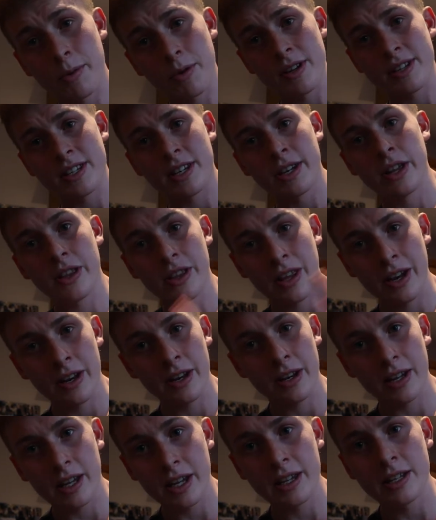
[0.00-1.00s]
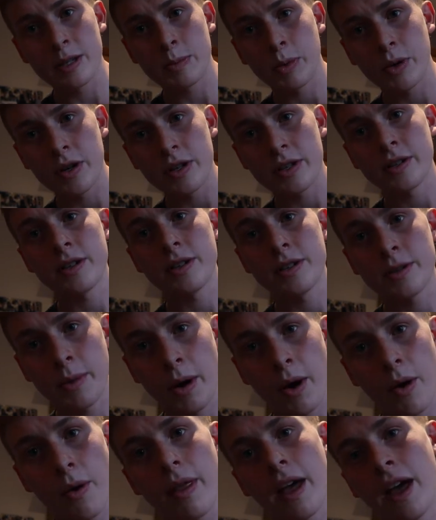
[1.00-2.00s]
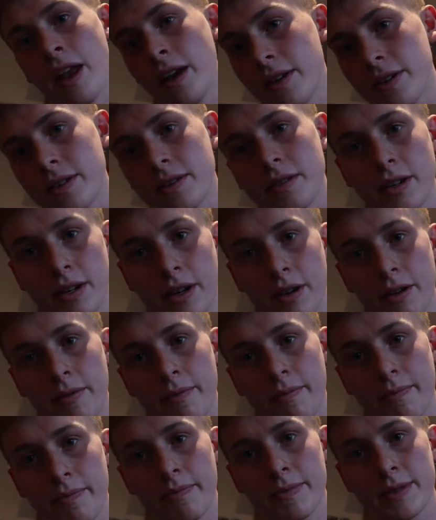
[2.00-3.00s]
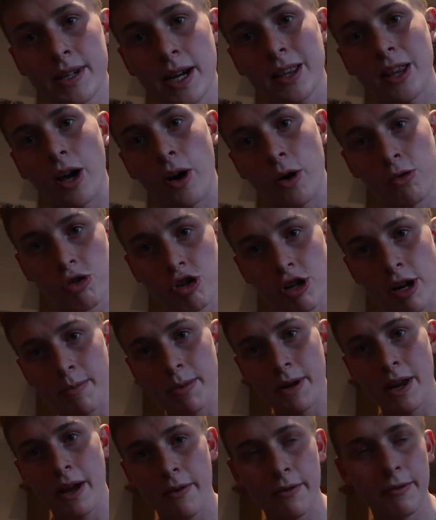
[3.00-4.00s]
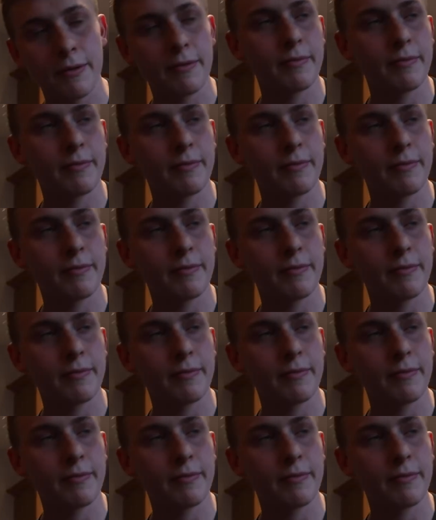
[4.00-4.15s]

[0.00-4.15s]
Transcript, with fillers: poison it, then he is poisoned as well. And, you know, take the whole ship down.